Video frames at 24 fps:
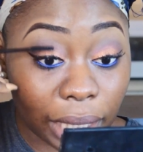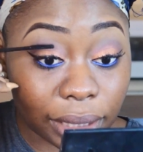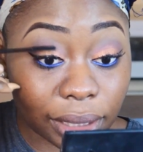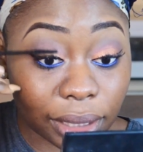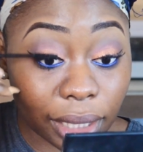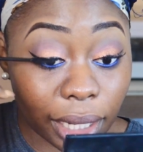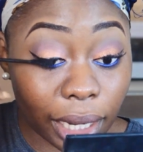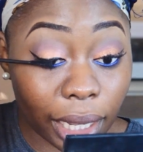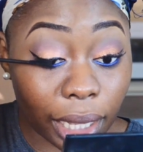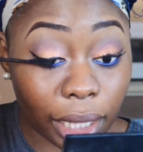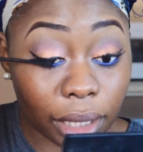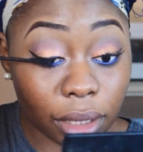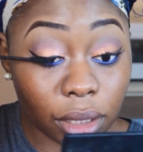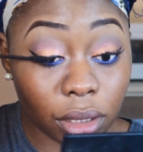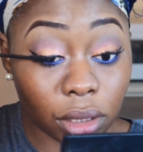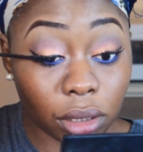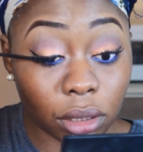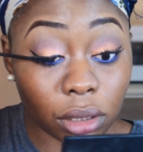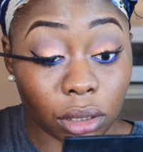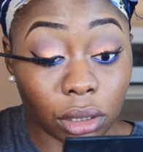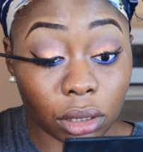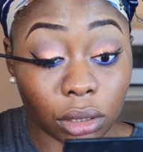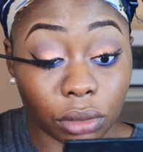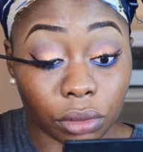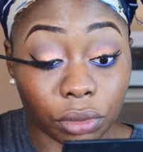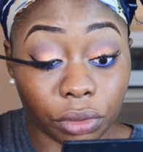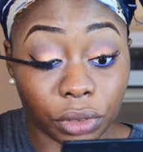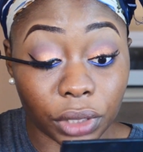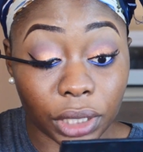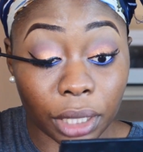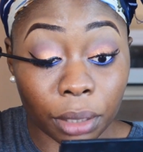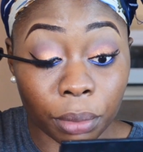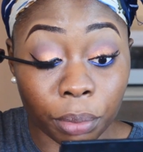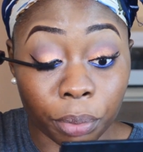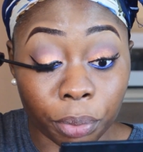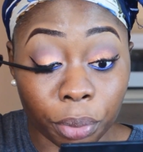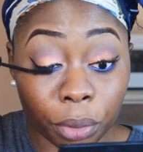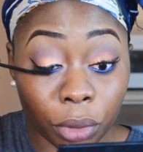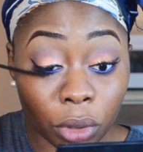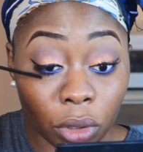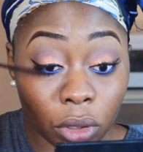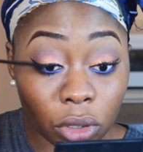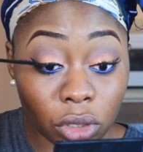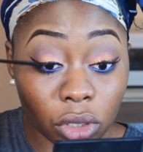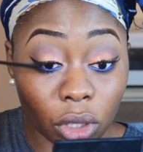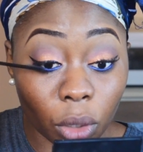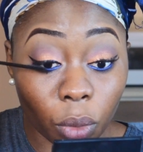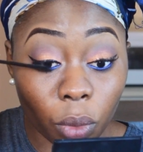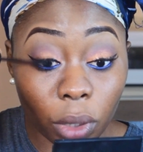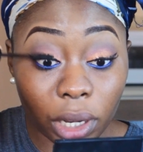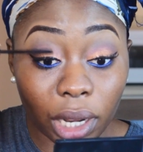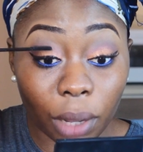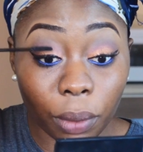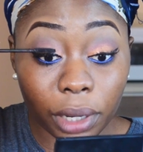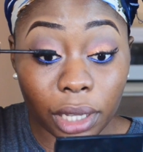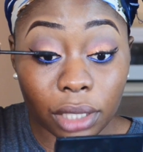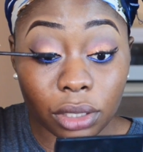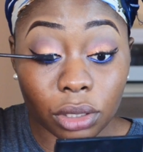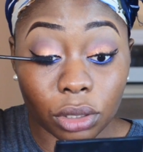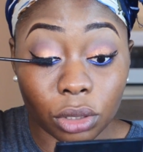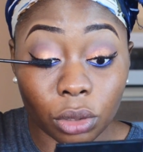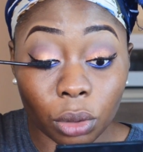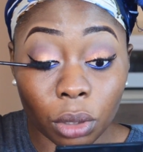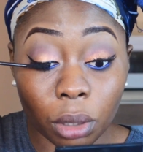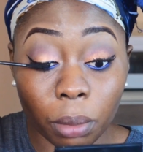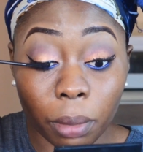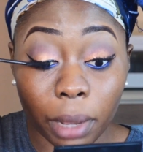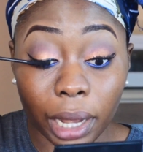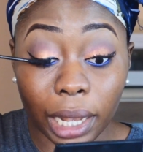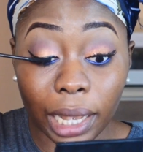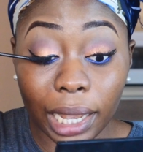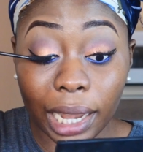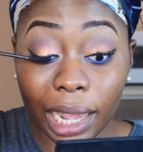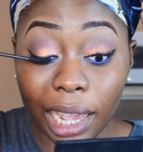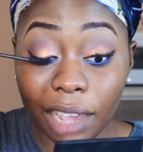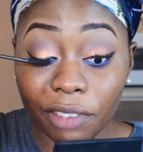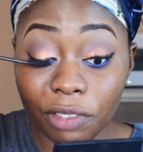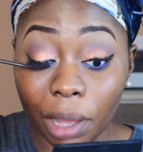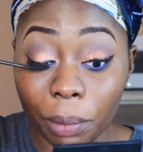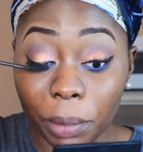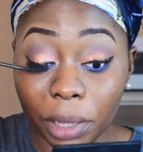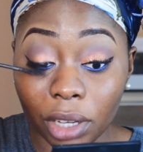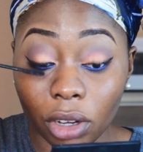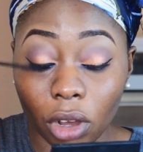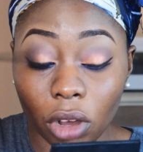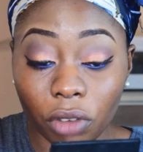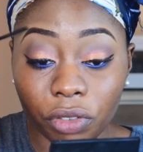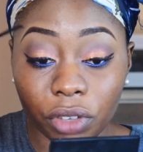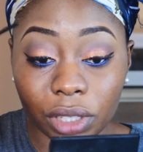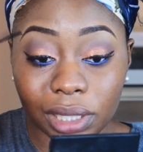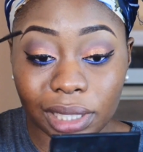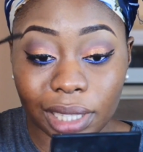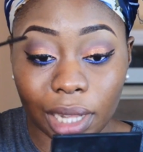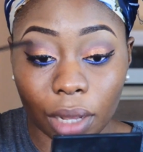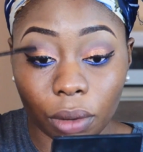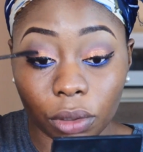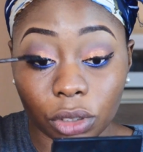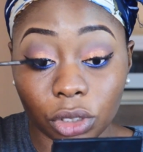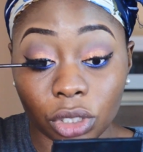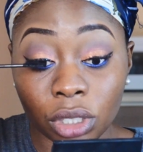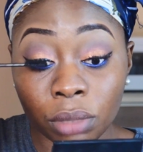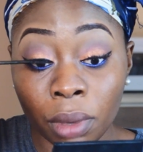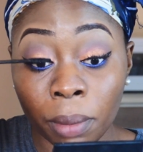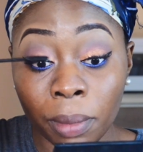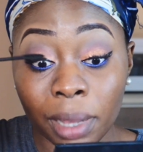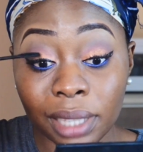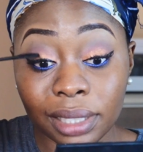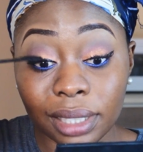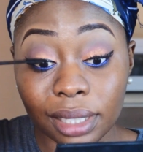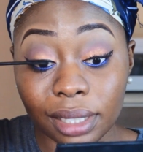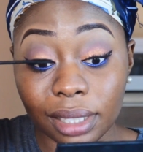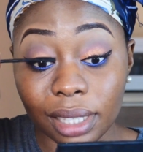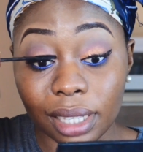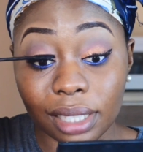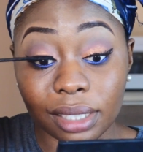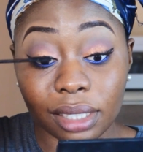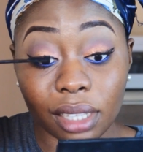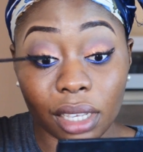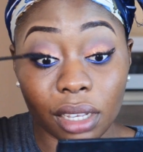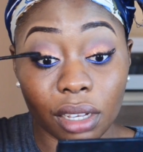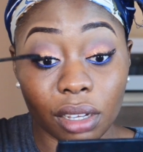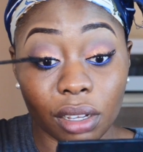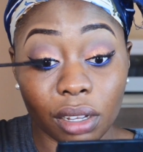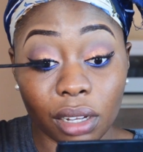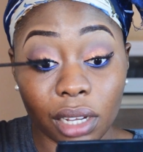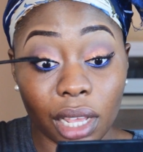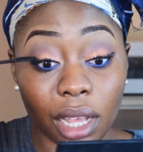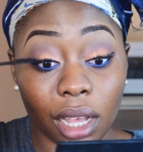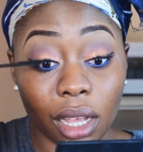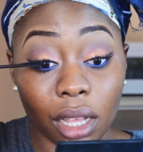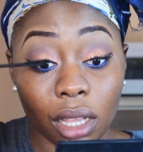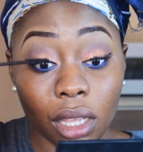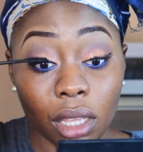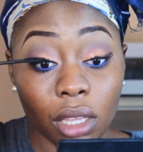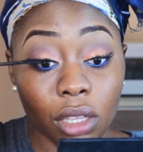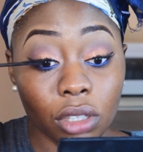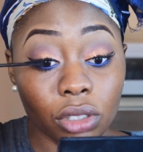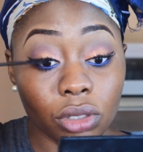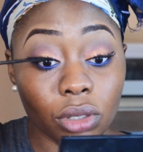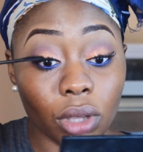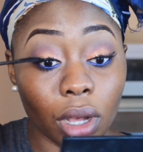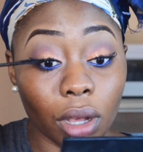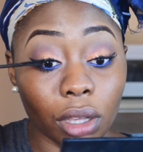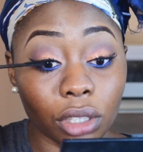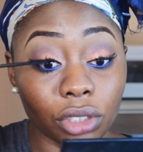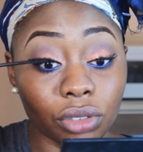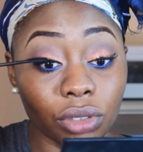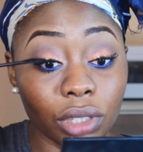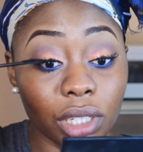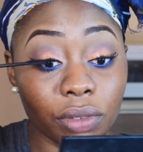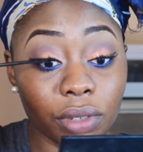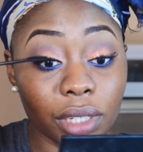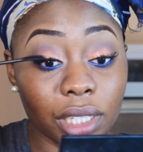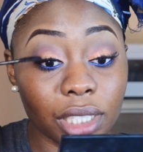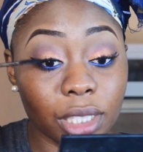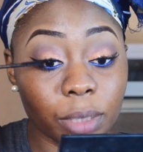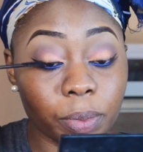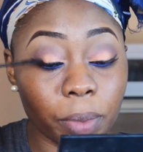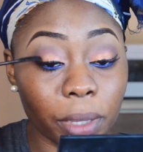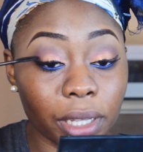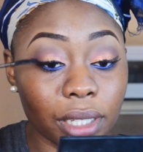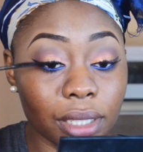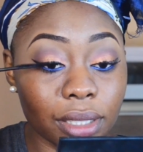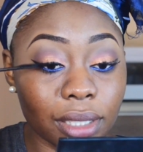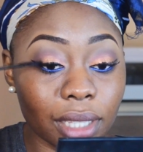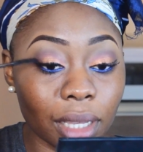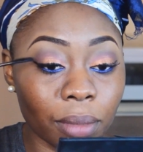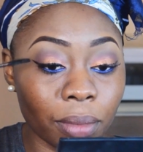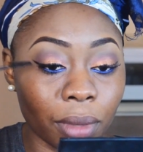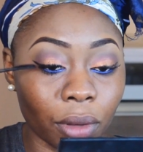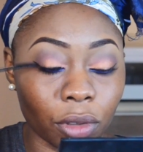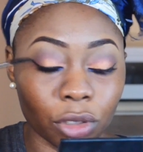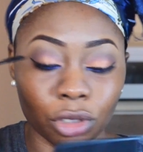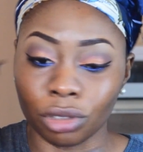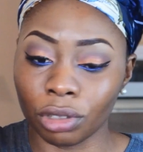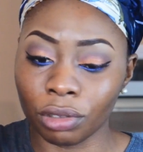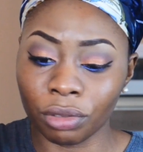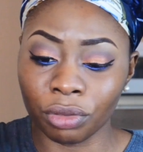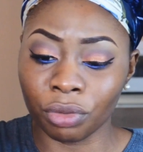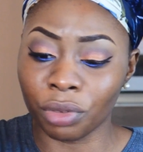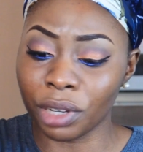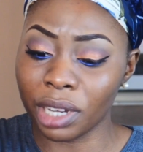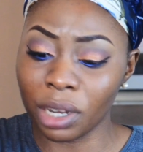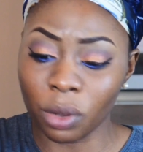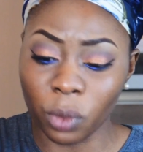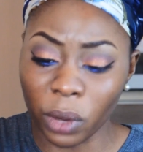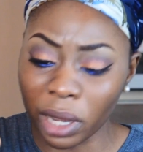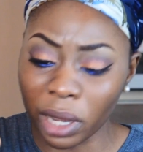started reading books on what I wanted to do in my life. I mean, obviously I was doing my master's, as I said earlier, so I was really spending time. I was doing really